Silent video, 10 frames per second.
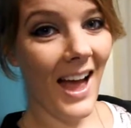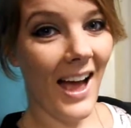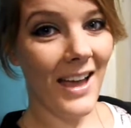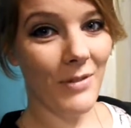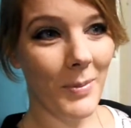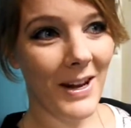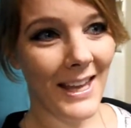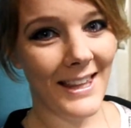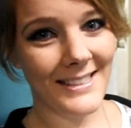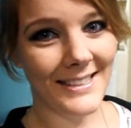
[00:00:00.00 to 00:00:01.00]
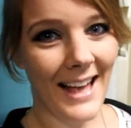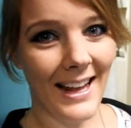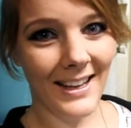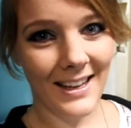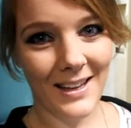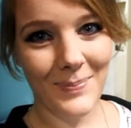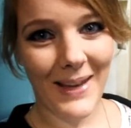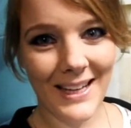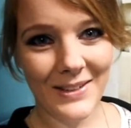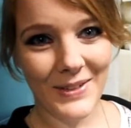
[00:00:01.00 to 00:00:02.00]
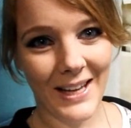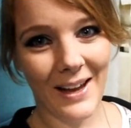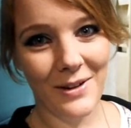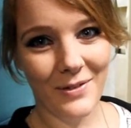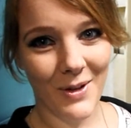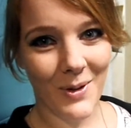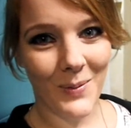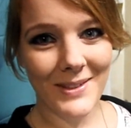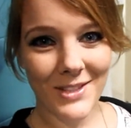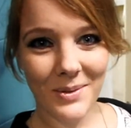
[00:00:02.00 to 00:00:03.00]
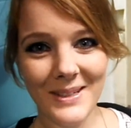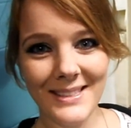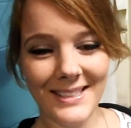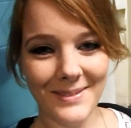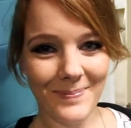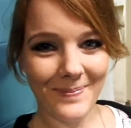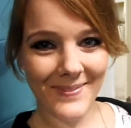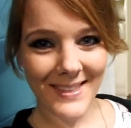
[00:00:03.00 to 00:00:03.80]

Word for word: Hi everybody, this is Annika making a video for Witchy Wisdom.